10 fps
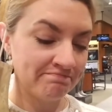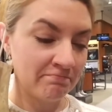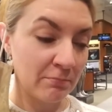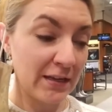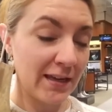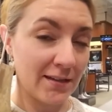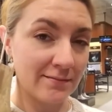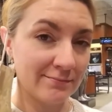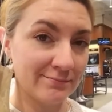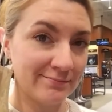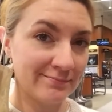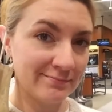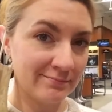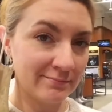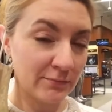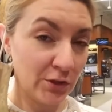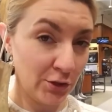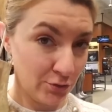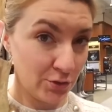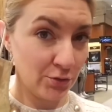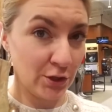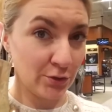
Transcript: But again, you do you.